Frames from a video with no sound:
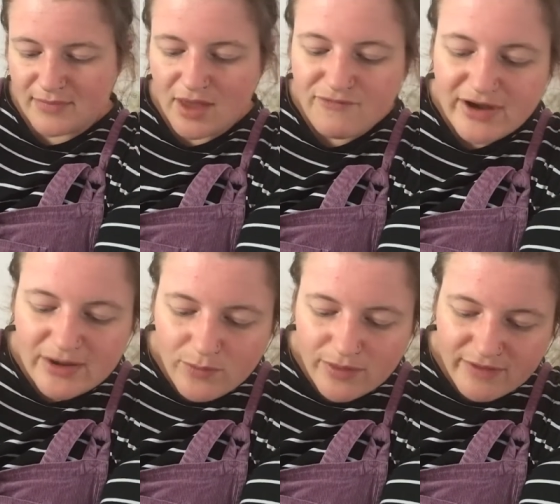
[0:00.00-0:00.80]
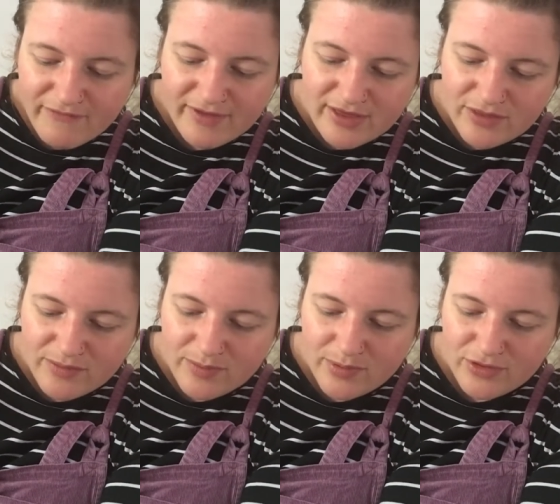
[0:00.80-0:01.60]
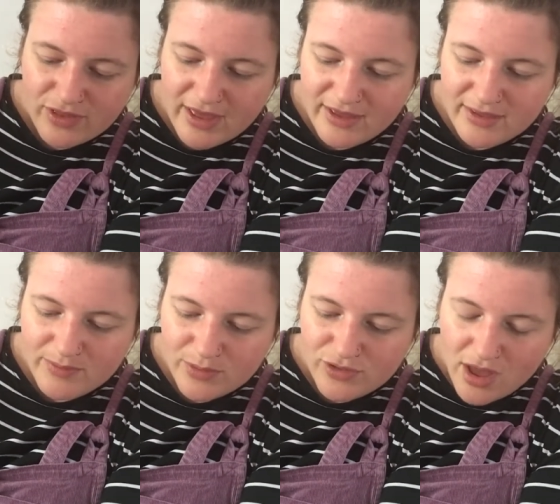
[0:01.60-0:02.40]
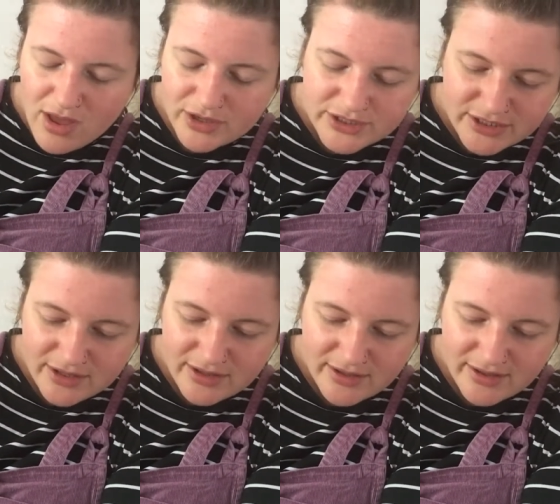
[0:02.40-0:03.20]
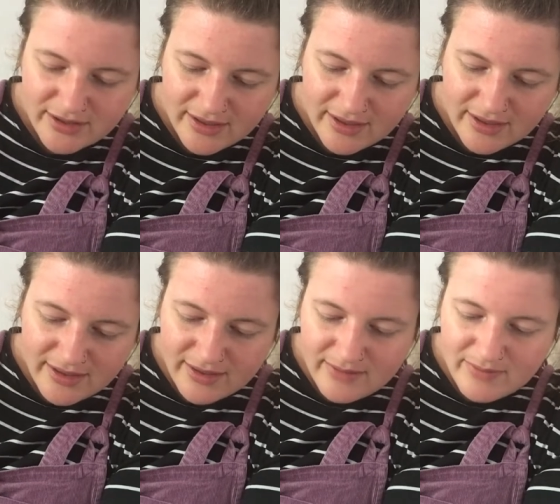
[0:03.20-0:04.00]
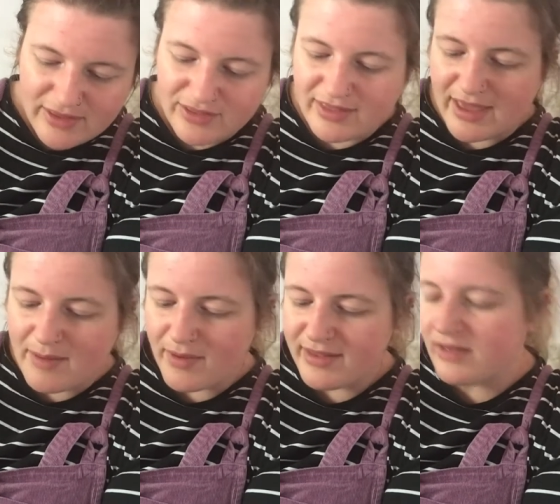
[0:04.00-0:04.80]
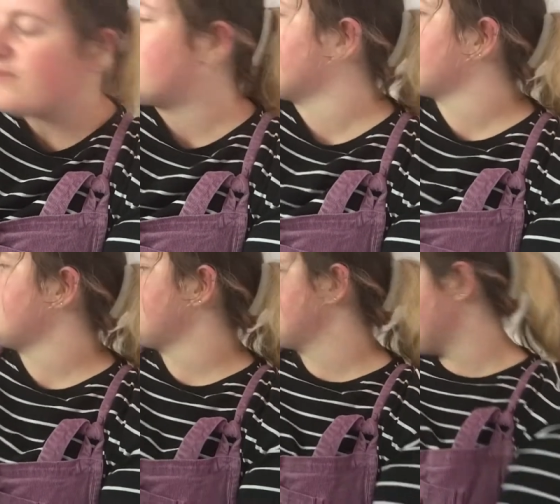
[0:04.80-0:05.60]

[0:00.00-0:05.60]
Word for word: I really want the finished project product. But it's just getting myself to do it.